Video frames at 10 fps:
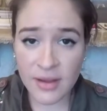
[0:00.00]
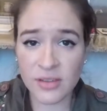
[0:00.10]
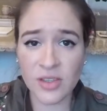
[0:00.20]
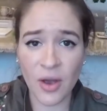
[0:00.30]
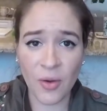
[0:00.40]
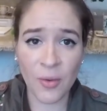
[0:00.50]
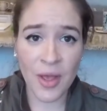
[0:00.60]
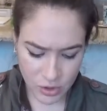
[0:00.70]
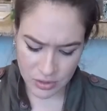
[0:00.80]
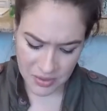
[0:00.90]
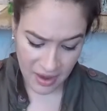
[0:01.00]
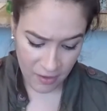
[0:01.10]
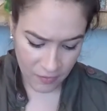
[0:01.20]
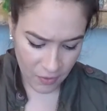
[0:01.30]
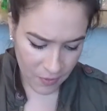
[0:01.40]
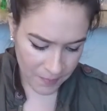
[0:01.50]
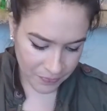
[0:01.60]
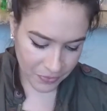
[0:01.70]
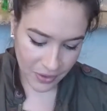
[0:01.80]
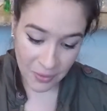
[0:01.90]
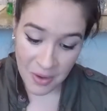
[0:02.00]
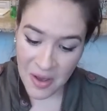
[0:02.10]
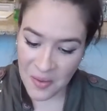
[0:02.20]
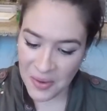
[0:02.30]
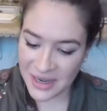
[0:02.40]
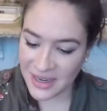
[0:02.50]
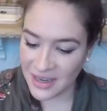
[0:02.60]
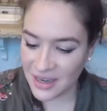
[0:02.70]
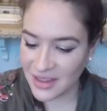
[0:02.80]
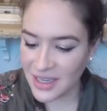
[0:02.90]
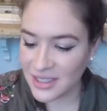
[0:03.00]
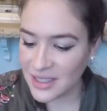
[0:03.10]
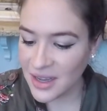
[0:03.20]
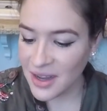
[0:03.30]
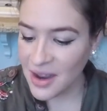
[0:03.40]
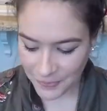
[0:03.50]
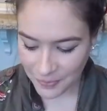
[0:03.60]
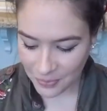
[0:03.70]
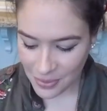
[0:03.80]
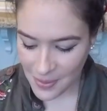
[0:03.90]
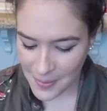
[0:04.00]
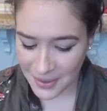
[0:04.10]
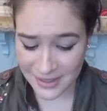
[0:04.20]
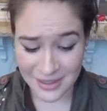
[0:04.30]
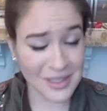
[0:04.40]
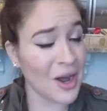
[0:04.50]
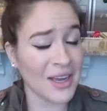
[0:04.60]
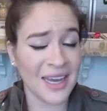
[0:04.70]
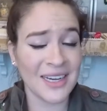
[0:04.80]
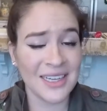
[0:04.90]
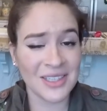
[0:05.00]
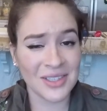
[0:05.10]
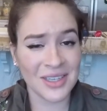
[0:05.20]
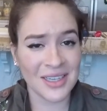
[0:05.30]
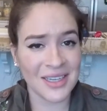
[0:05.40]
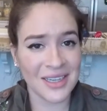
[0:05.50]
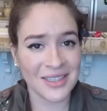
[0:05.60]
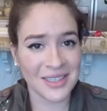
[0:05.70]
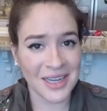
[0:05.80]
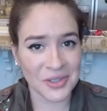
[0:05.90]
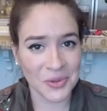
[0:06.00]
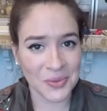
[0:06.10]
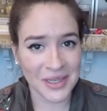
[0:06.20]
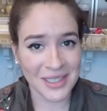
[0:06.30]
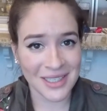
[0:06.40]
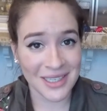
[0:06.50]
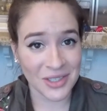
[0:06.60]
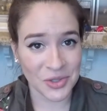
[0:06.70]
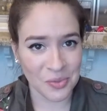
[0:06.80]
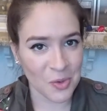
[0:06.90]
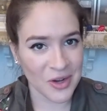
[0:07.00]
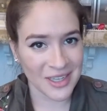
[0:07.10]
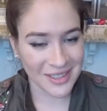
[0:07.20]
So just be careful when eating these because it's not candy. It's a natural way to ease your morning